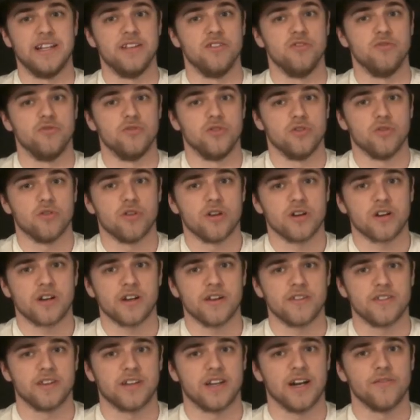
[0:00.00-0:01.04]
In New
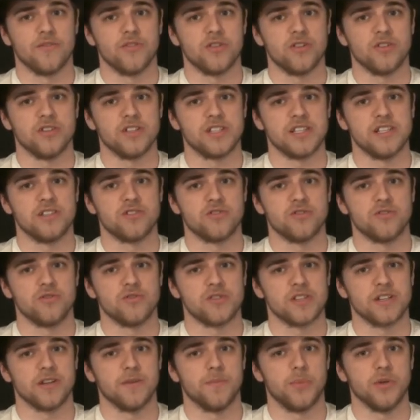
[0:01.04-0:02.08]
York, the governor is
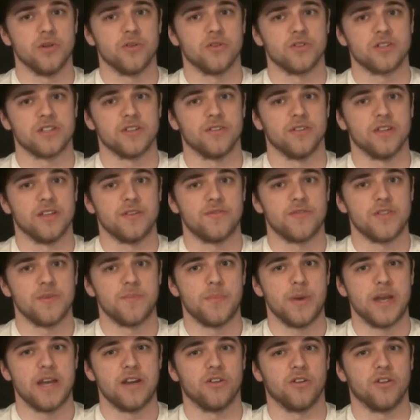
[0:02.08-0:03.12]
introducing a bill to lift the
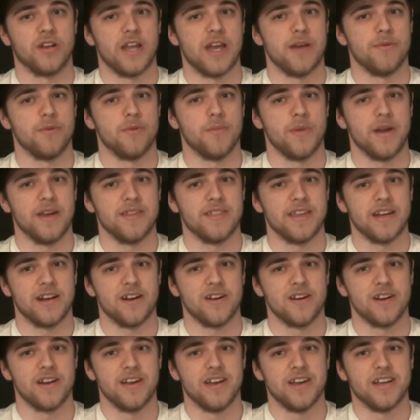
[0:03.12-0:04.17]
ban on MMA
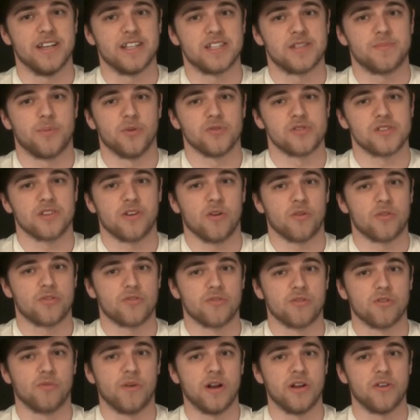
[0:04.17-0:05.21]
there. It's supposed to go
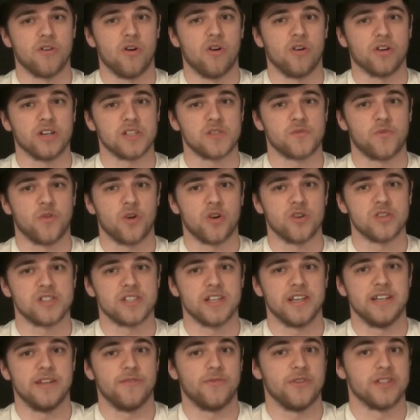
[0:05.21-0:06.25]
through around August 1st,
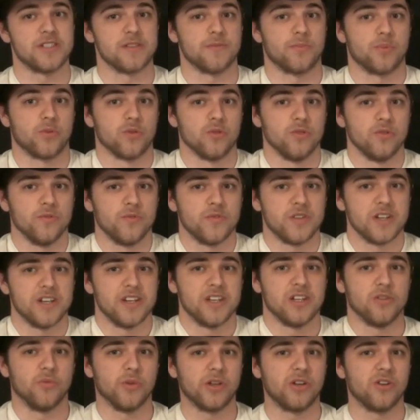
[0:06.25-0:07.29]
and if it's approved,
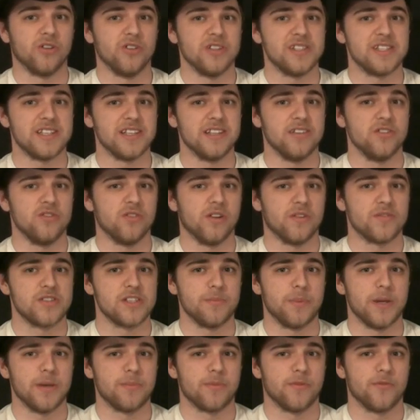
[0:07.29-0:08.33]
we could see a
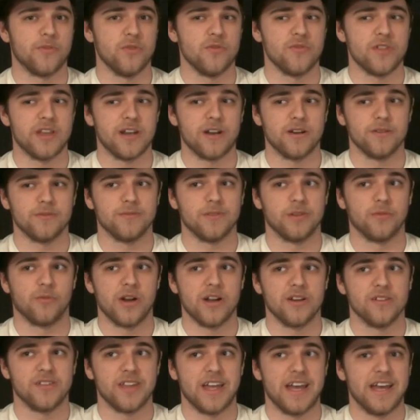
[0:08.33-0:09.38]
UFC pay-per-view there
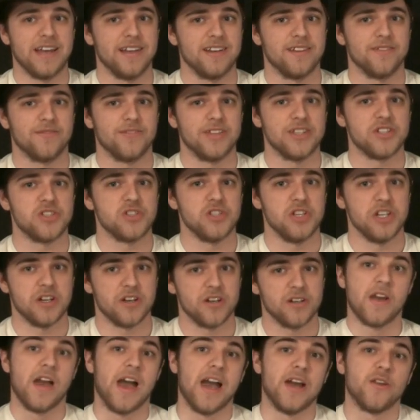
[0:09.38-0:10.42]
around the end of this
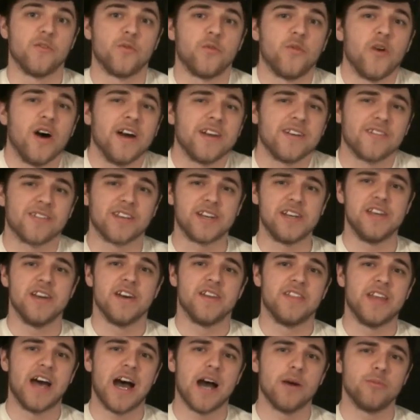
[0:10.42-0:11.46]
year. And finally,
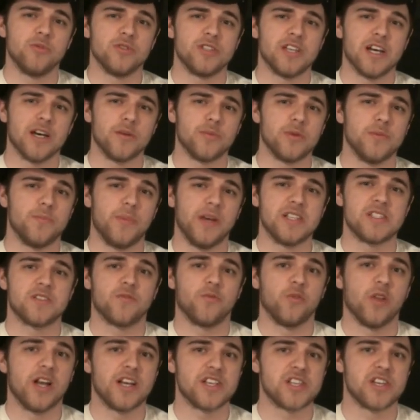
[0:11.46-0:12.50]
the Abu Dhabi-based
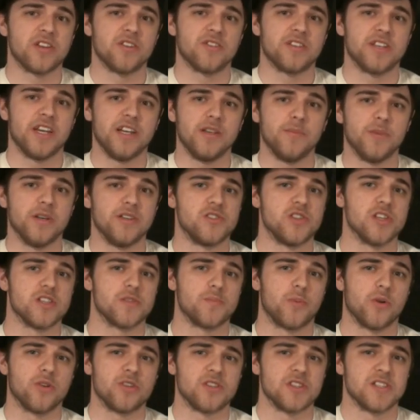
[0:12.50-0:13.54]
Flash Entertainment has
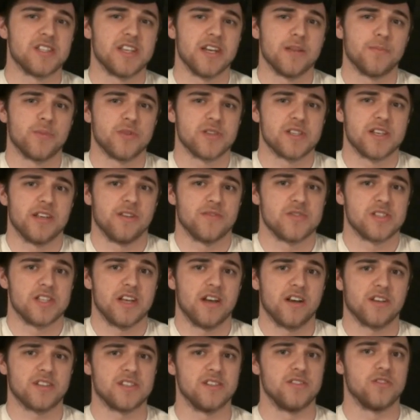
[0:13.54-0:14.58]
just purchased 10% of
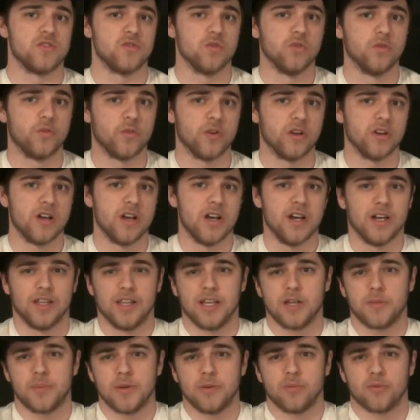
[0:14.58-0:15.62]
stocks in Zuffa. A
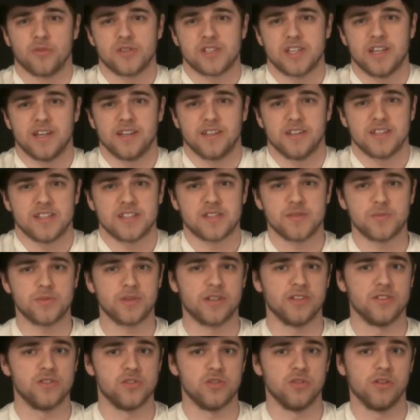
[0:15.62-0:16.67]
lot of people are saying that this is
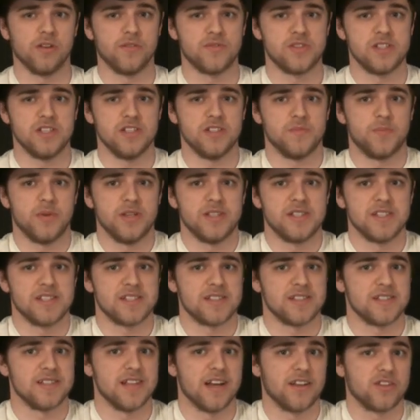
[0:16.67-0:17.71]
because UFC's
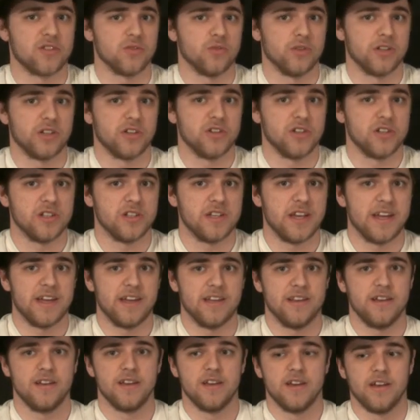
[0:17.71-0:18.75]
business is not doing good
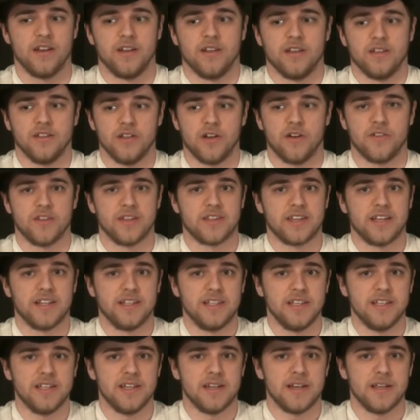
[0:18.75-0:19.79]
and, that they
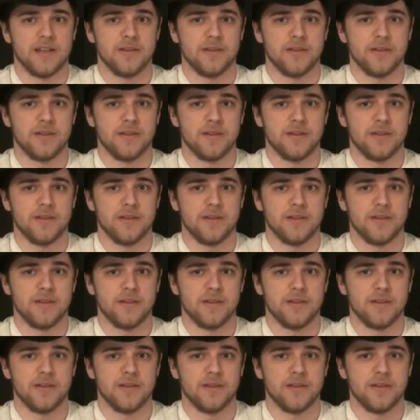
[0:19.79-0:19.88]
needed